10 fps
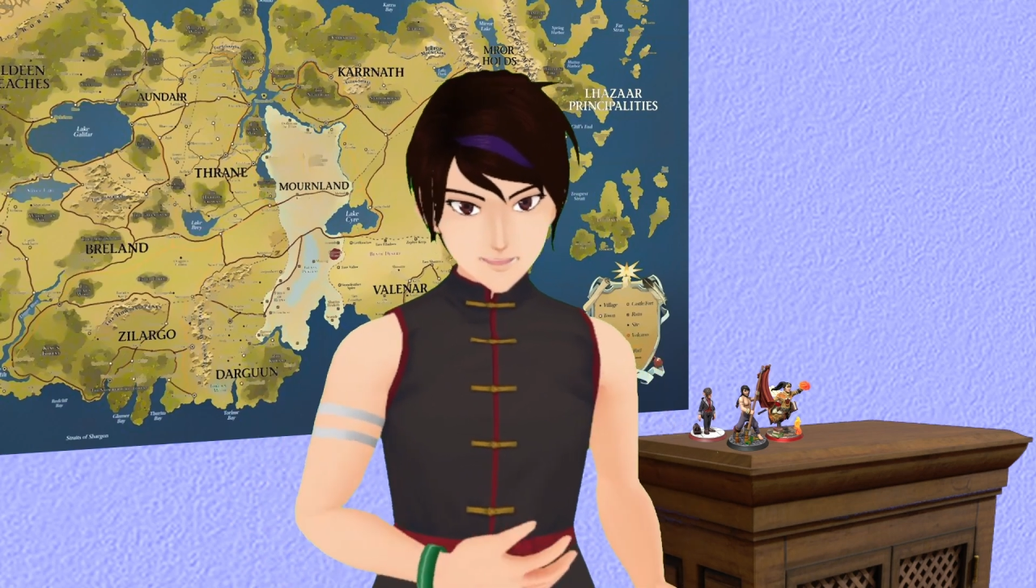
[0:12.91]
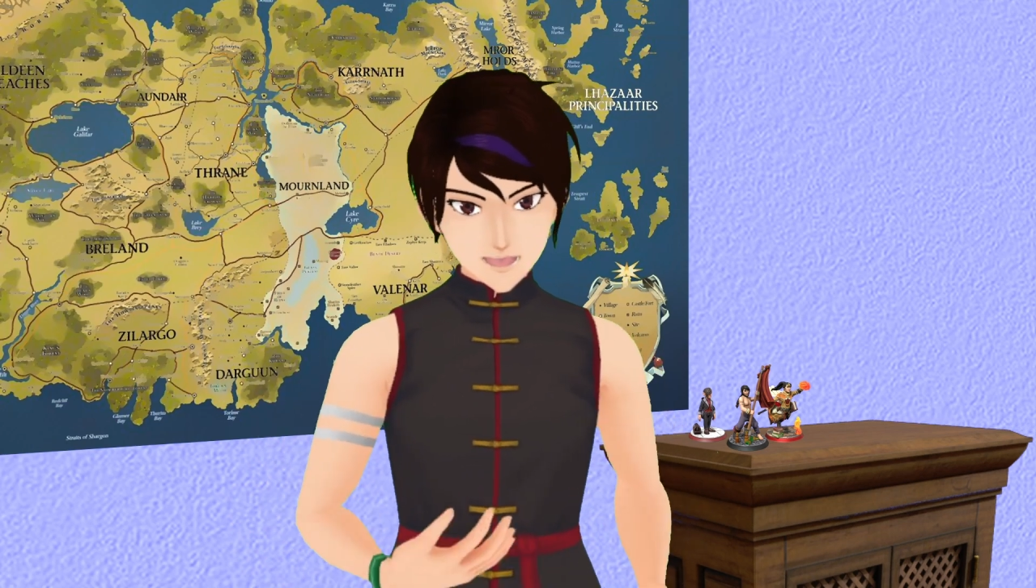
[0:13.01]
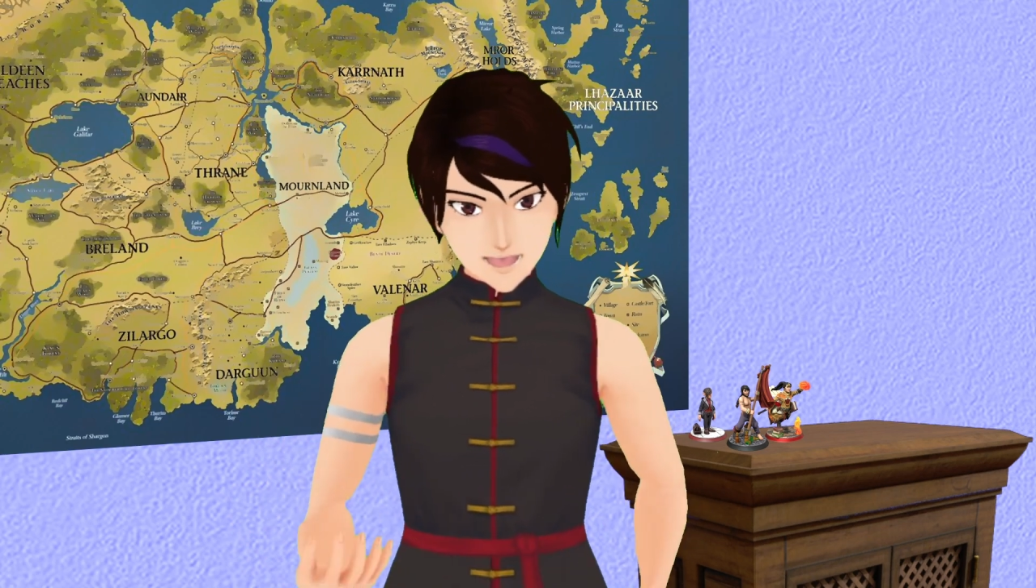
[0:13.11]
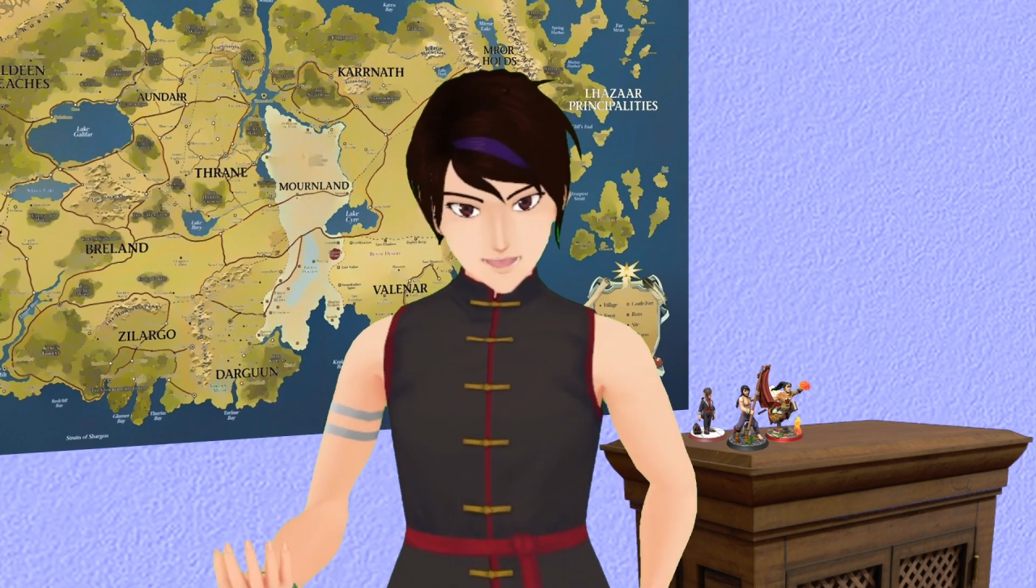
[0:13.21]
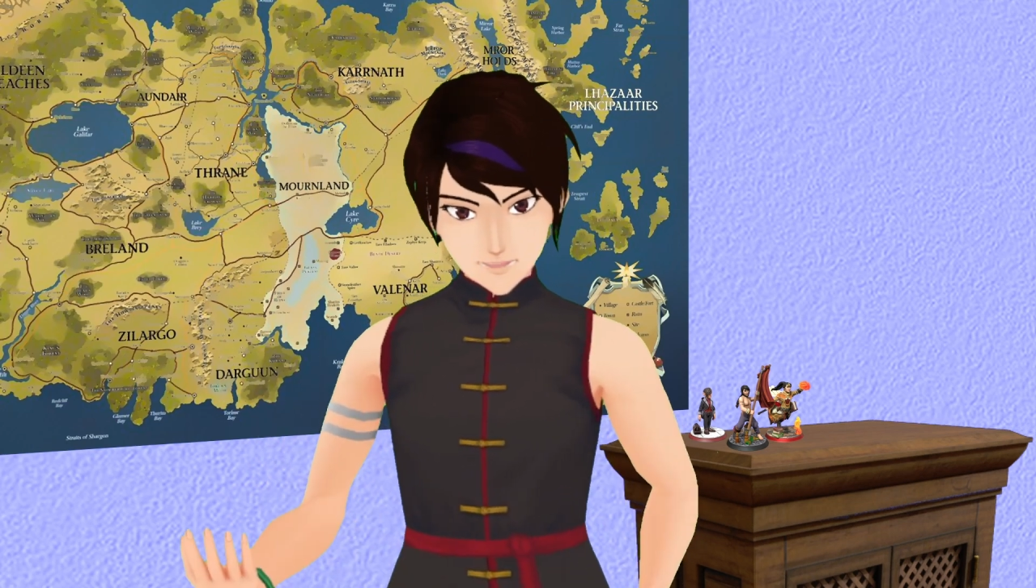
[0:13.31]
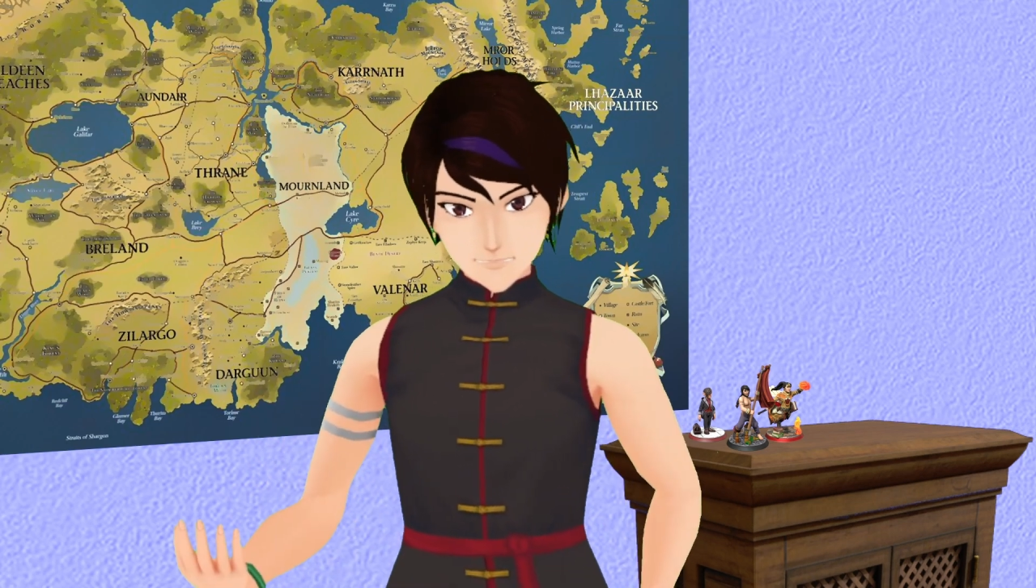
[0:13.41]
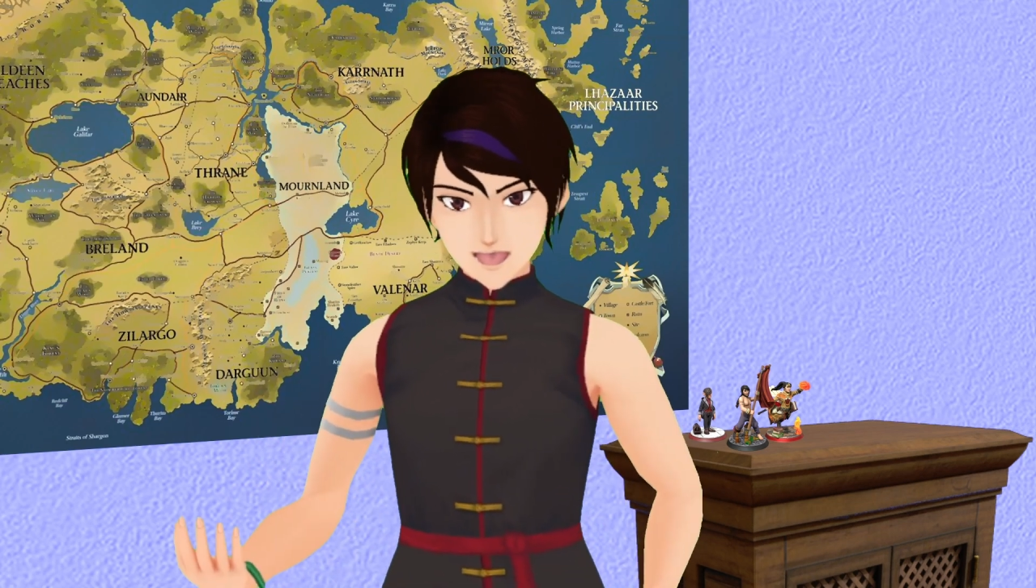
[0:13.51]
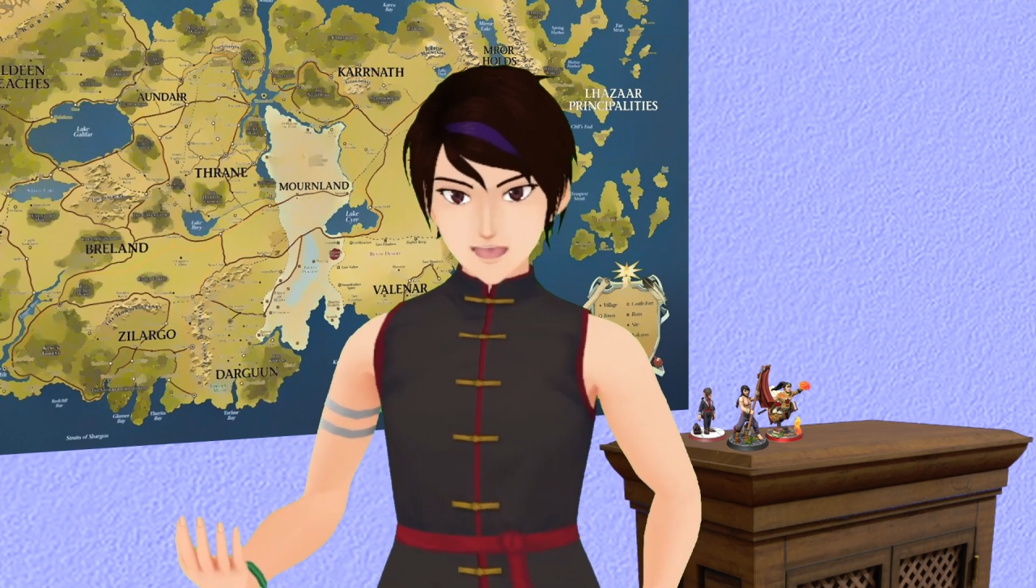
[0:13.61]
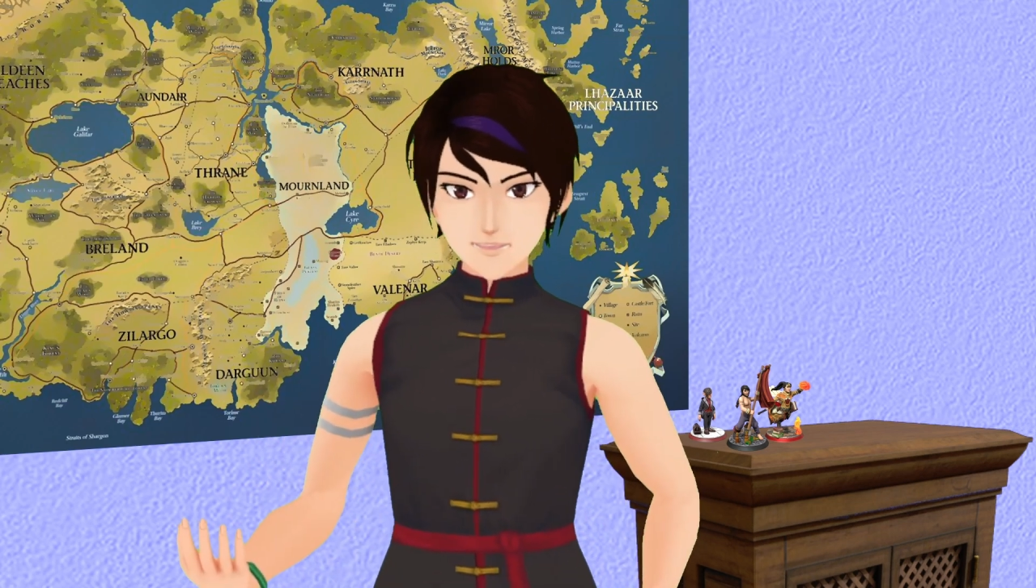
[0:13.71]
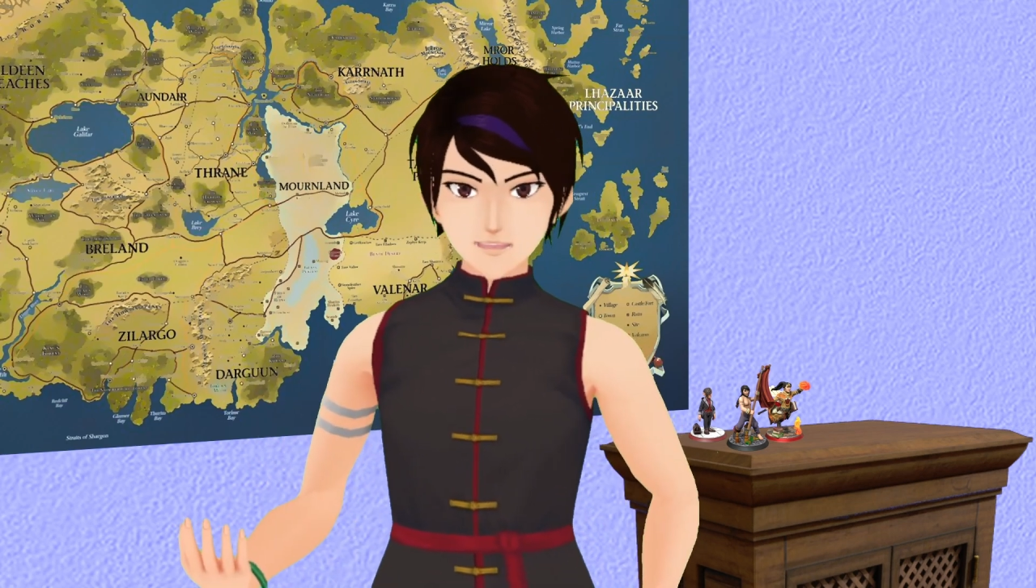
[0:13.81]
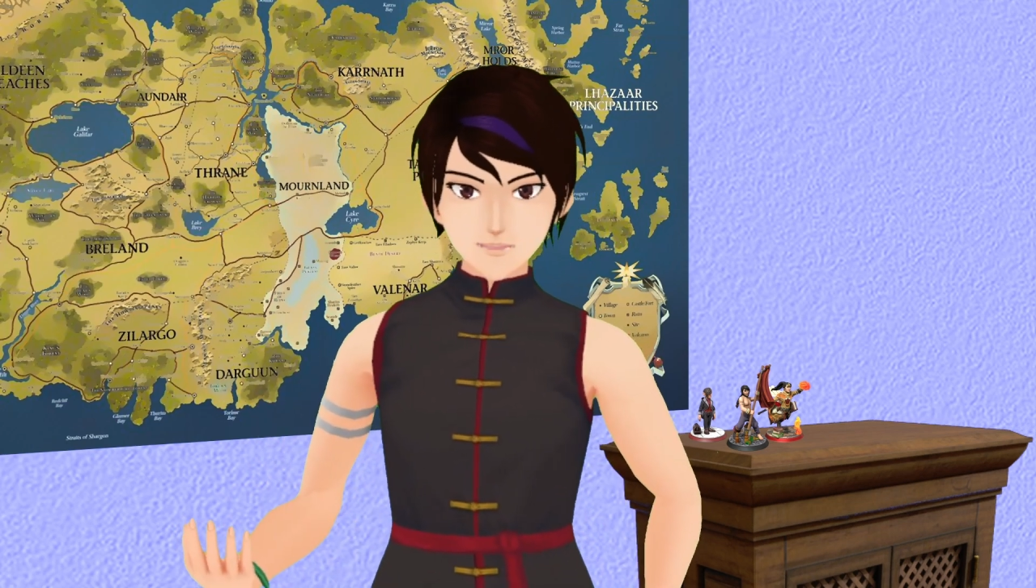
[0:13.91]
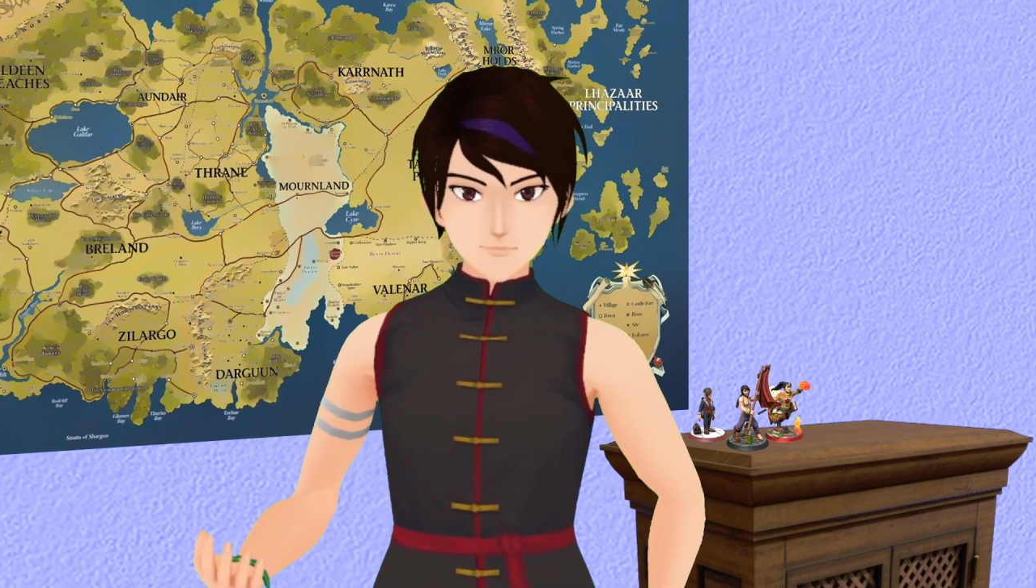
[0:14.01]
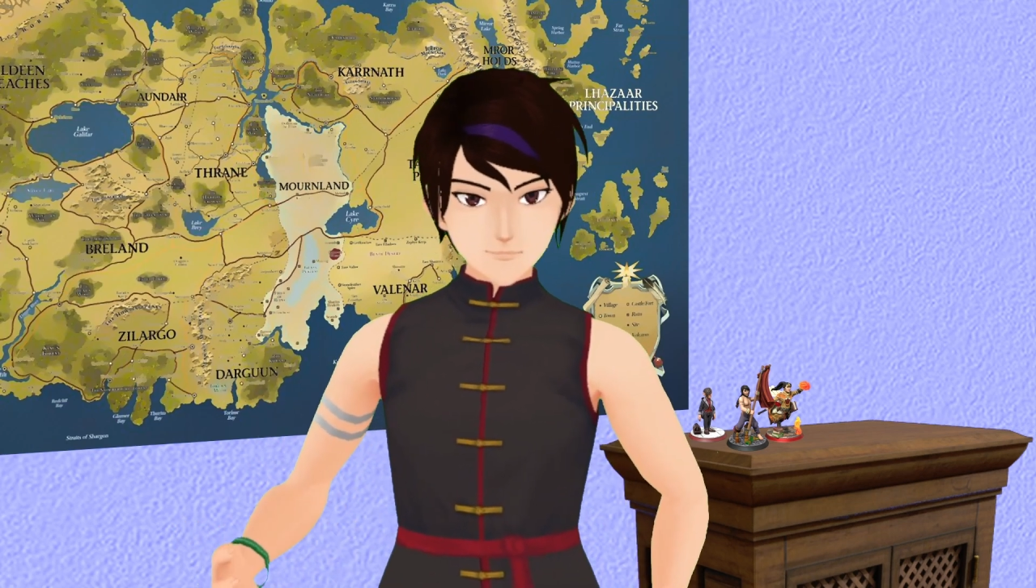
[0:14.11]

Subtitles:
a quick list to pull from.